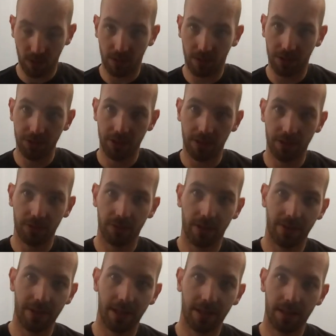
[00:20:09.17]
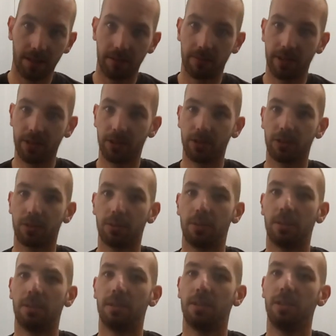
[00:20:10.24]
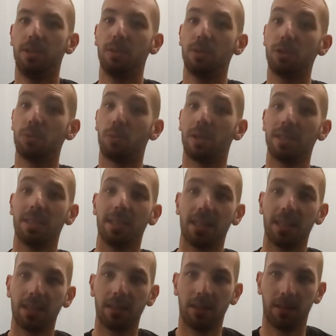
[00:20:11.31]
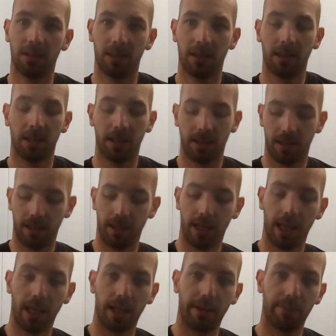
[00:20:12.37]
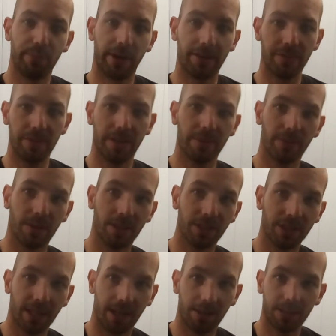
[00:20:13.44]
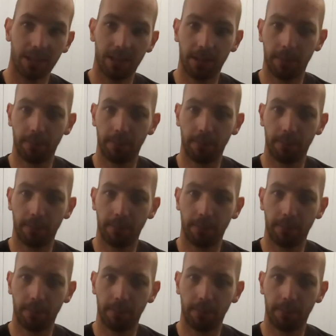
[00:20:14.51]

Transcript: Also, it's very handy if I just use one a day and the battery runs out.